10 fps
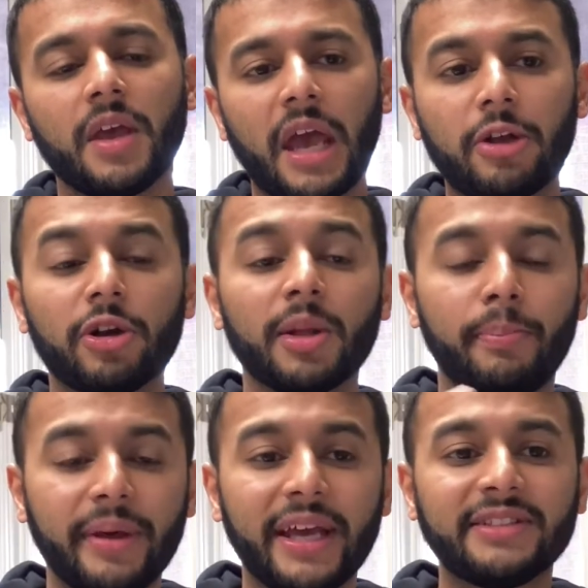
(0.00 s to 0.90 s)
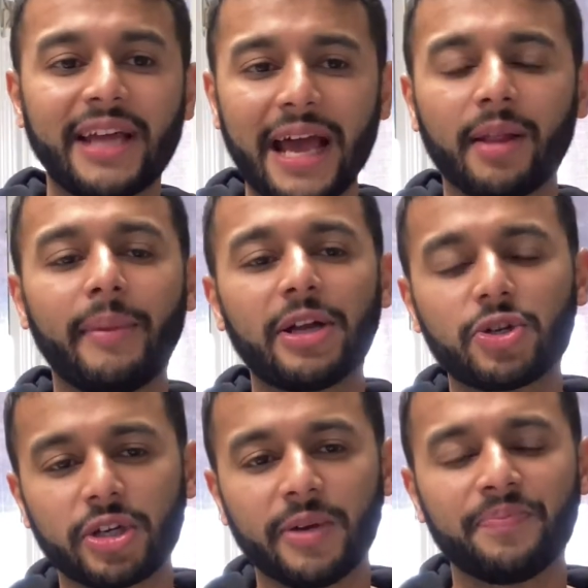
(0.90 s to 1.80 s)
And during the Biggs at
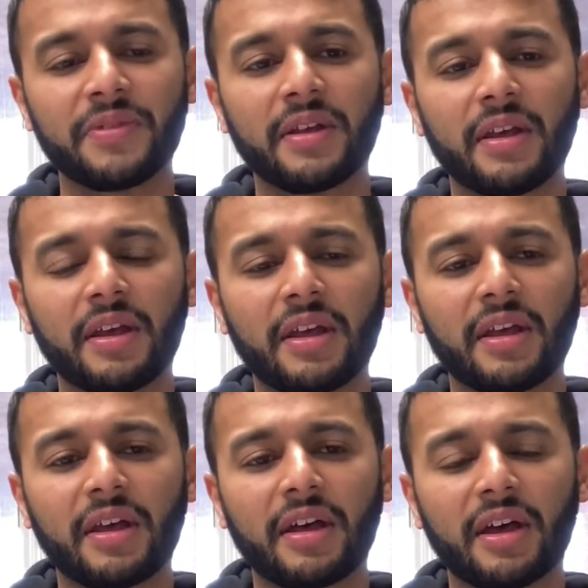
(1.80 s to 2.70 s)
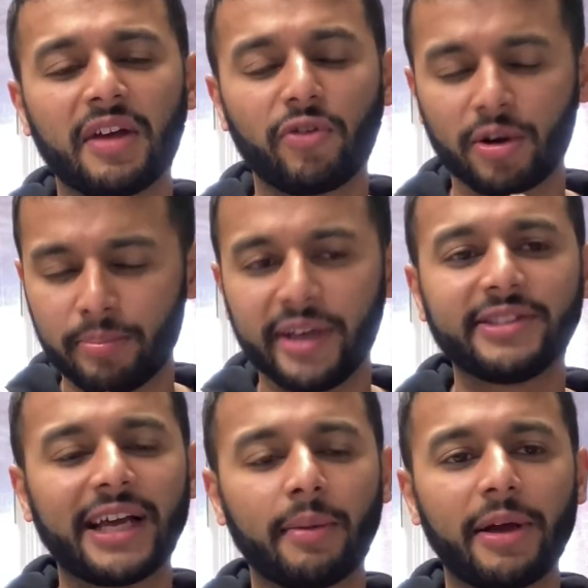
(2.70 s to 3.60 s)
elementary, uh, if you're in Biggs
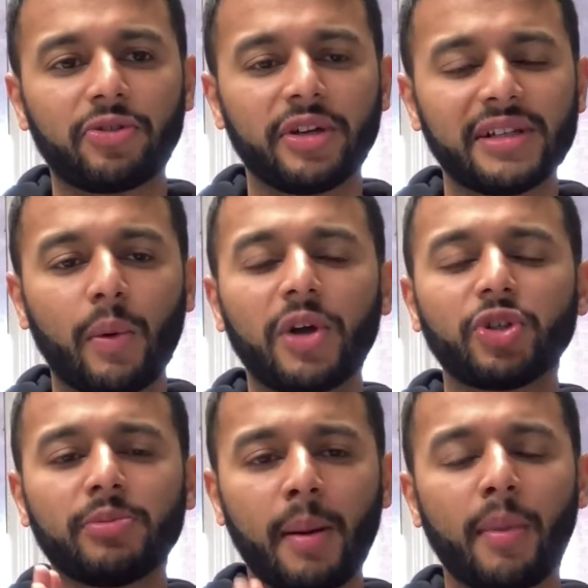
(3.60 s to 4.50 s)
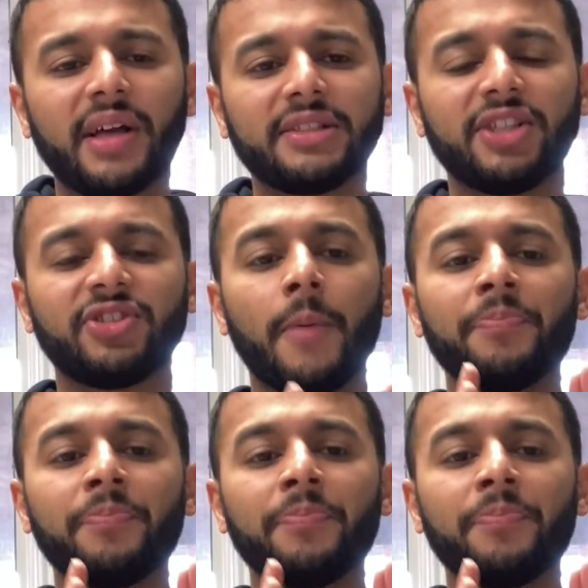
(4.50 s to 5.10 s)
at Elementary, I want you to memorize this.